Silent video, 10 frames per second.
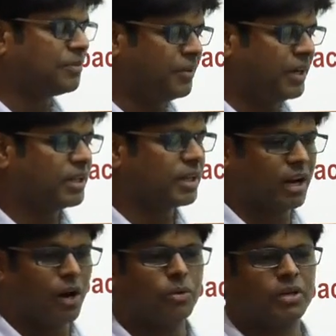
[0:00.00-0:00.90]
and feed in the
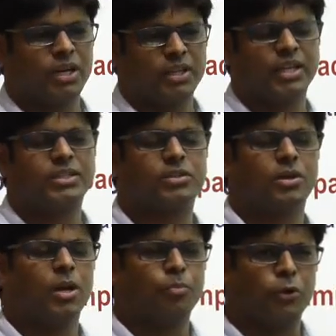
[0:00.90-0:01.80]
ground, there is
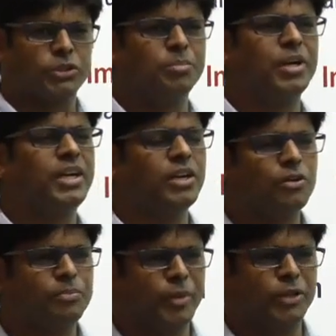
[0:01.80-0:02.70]
possibility
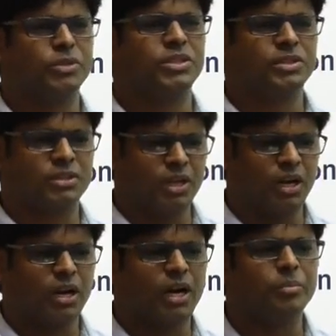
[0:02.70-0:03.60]
of pathogens
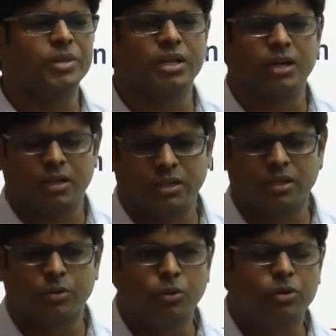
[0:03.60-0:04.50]
come in
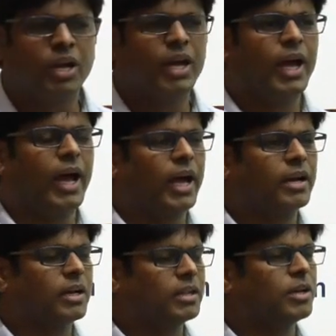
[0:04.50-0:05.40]
the goat,
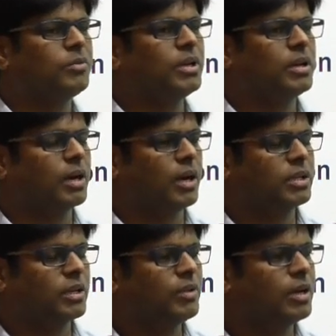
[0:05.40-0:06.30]
and there will
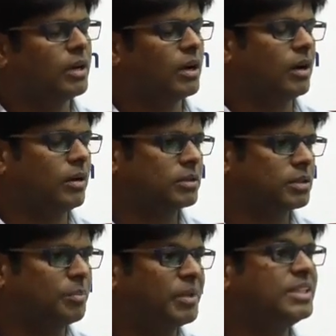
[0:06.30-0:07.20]

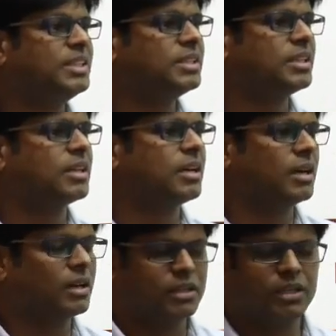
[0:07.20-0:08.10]
some disease in
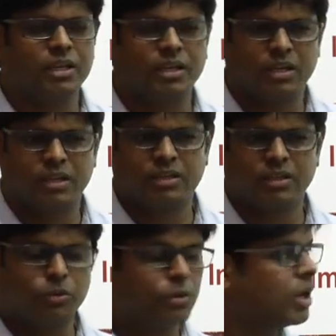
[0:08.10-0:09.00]

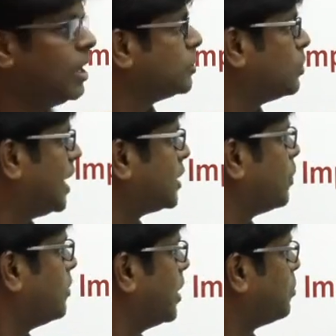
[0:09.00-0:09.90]
the goat. So that's
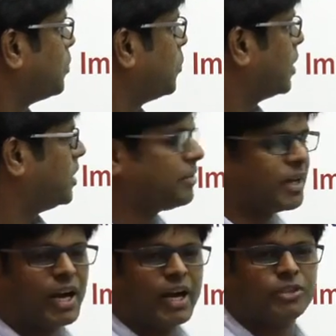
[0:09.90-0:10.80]
why we have promoted
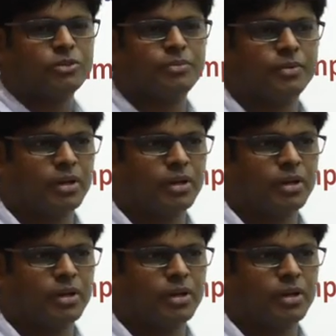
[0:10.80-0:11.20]
different kinds of